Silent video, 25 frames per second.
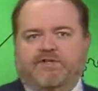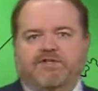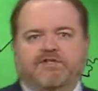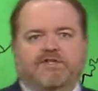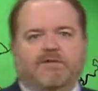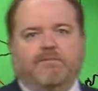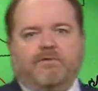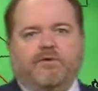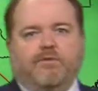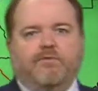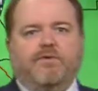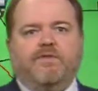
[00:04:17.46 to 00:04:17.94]

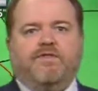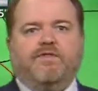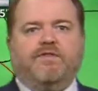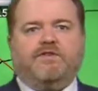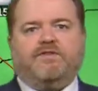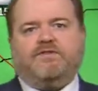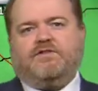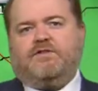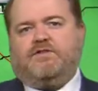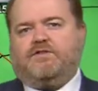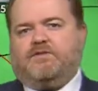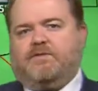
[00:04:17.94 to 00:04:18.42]
reasonable with
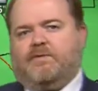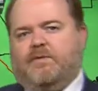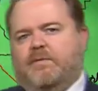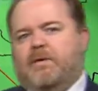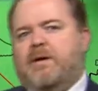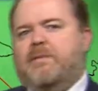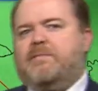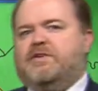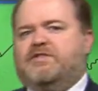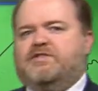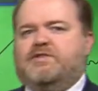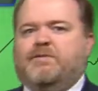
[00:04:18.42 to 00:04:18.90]
this system. There
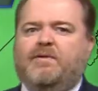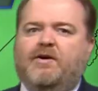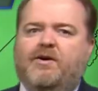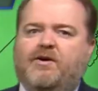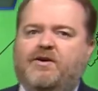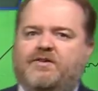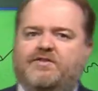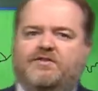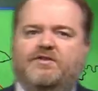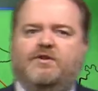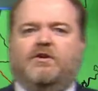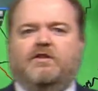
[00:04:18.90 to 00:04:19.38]
might be some
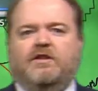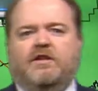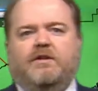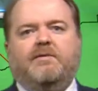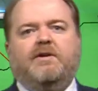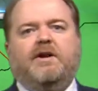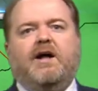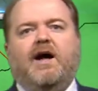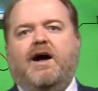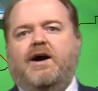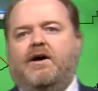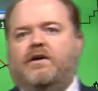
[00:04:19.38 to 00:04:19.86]
areas that are a little
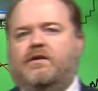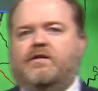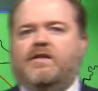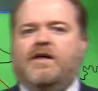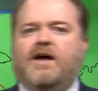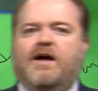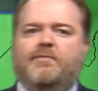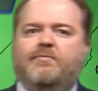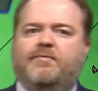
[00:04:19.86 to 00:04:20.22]
bit higher than